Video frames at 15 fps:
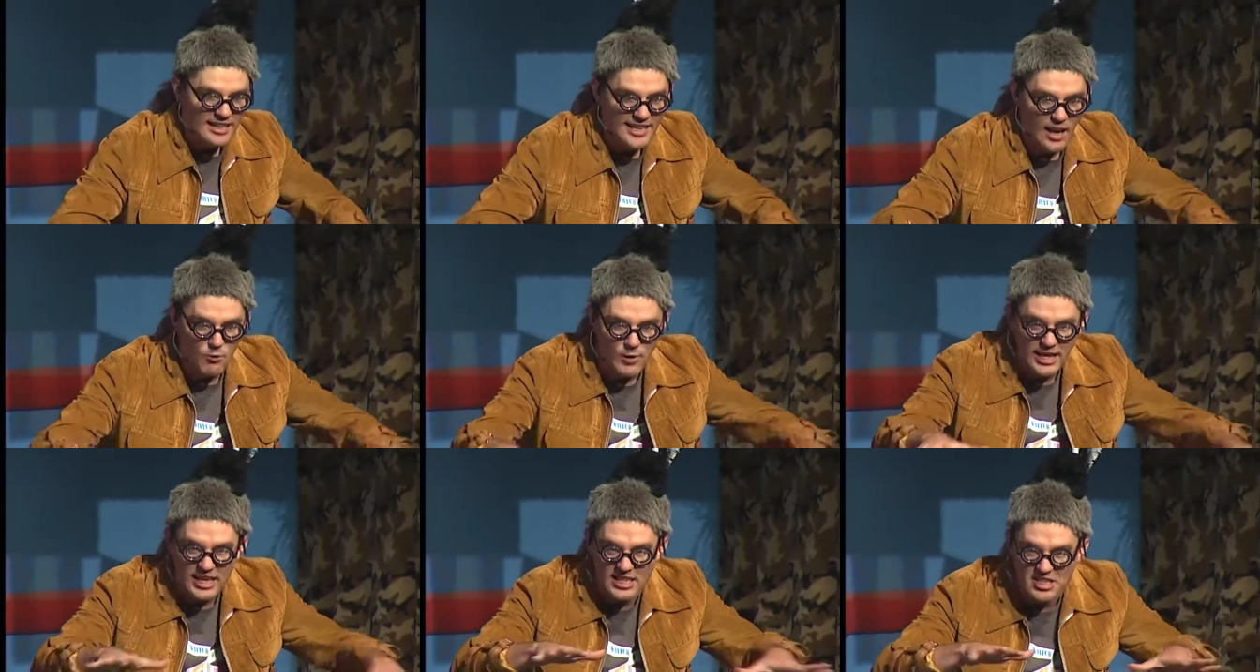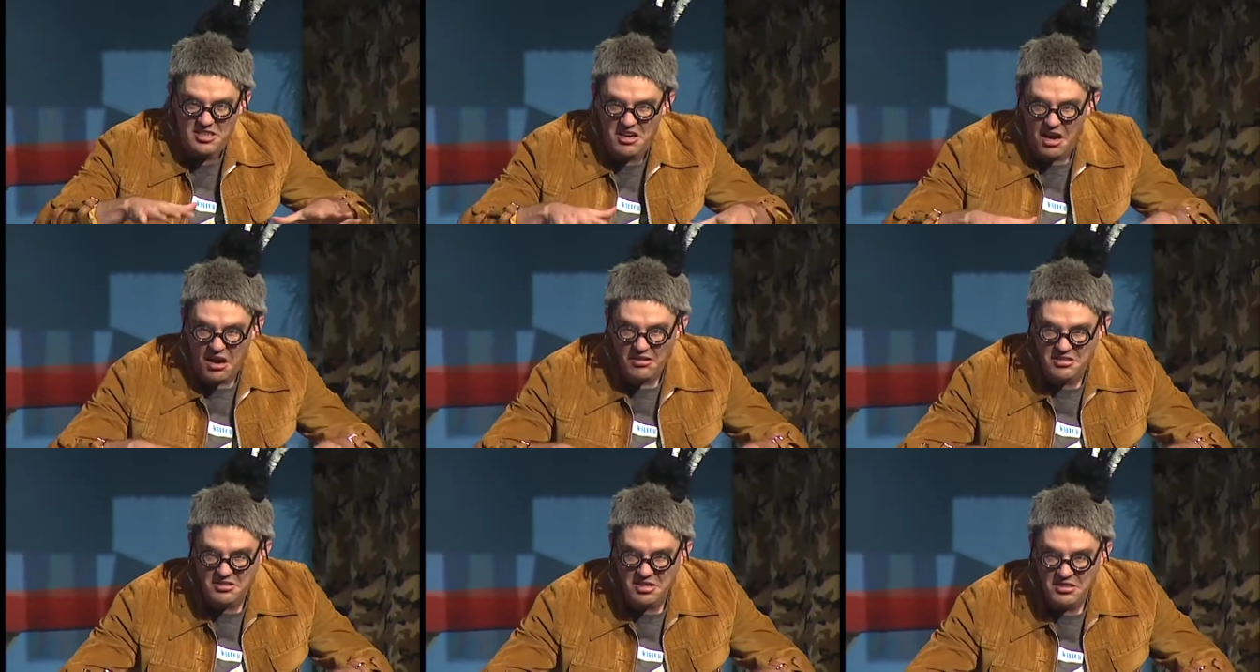that we is
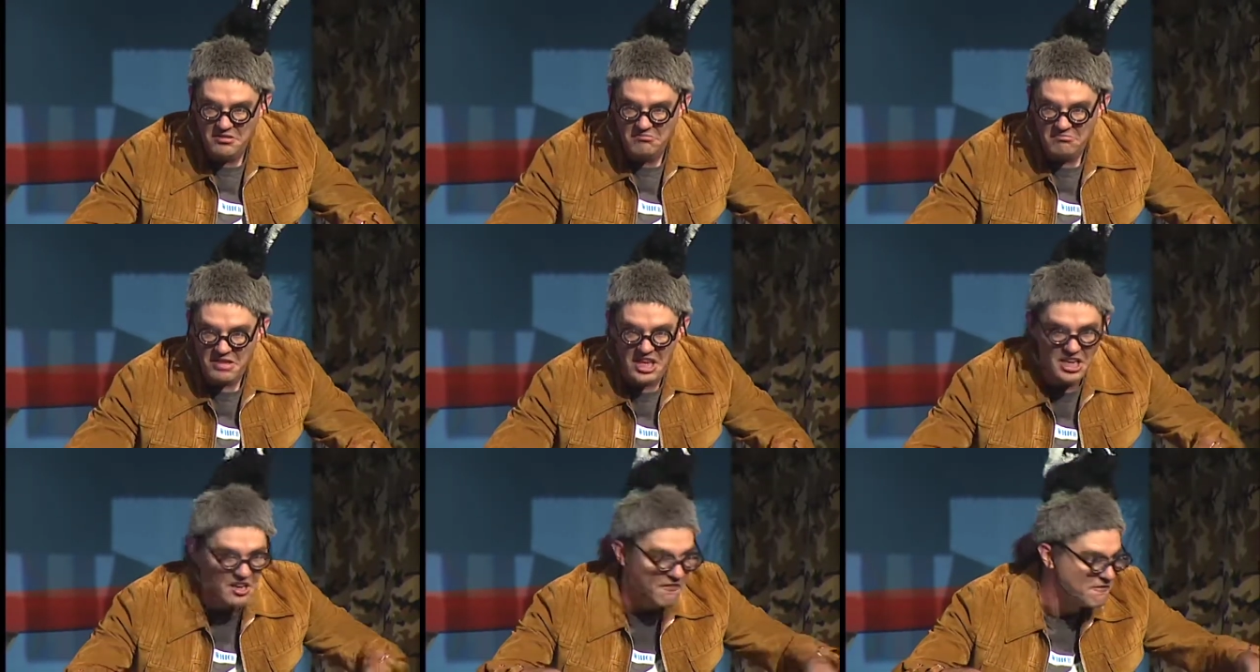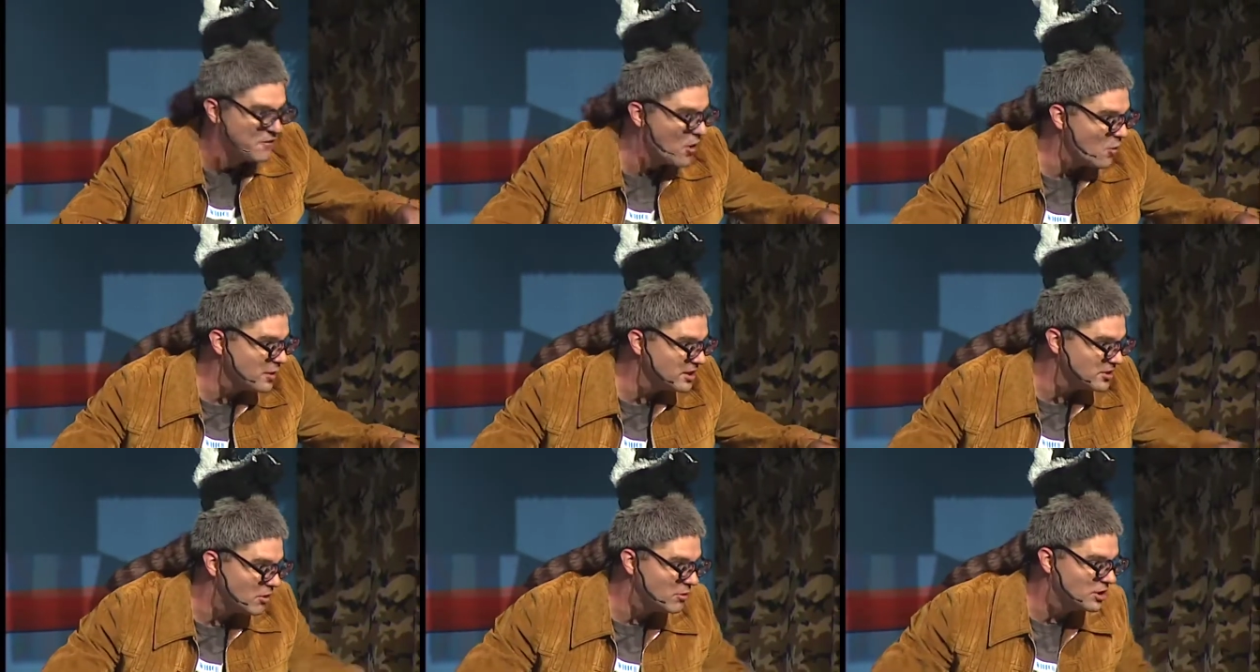lost in a
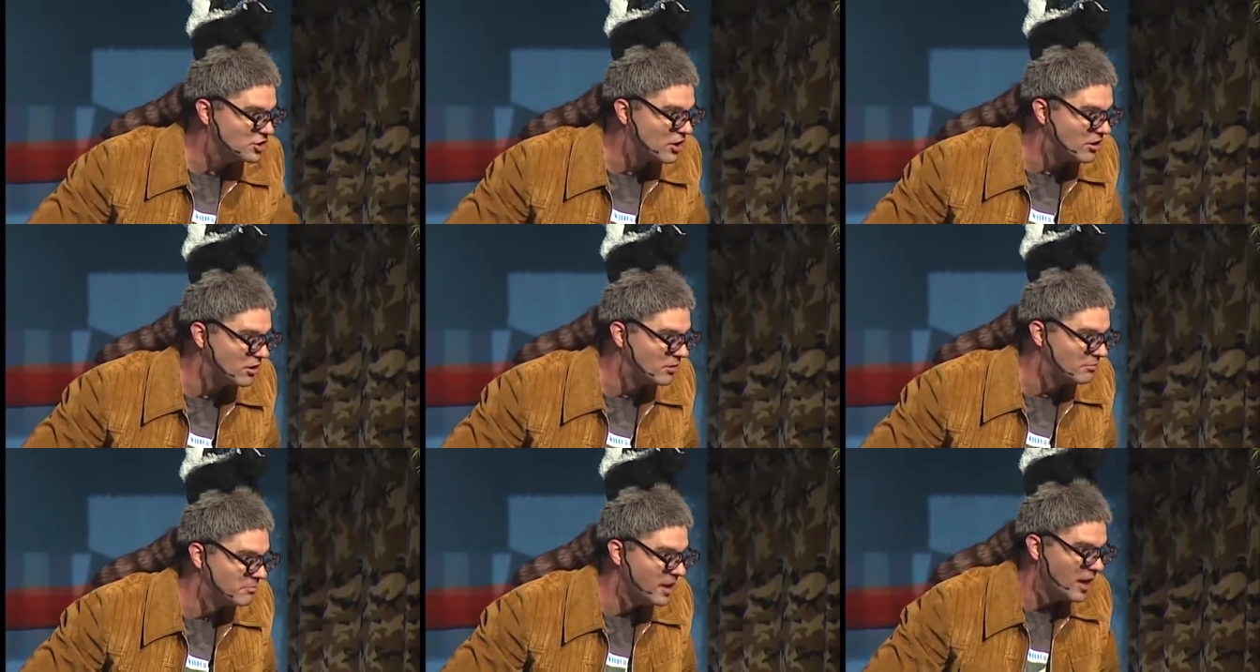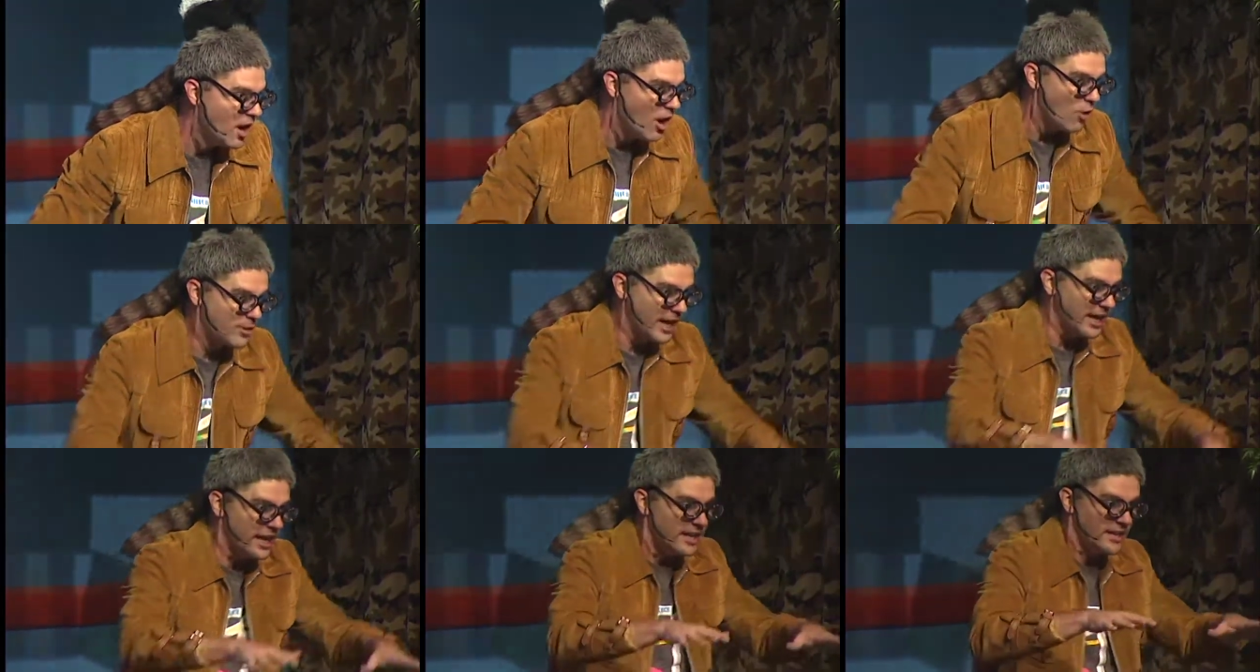forest or a jungle.
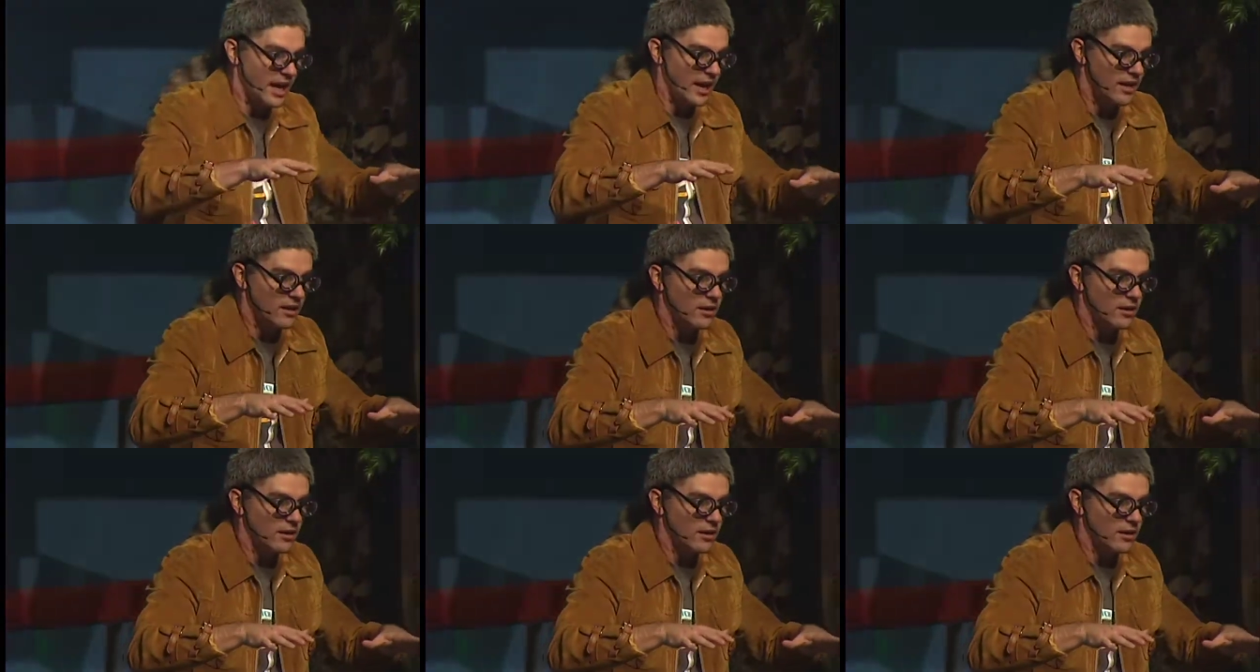Okay, now.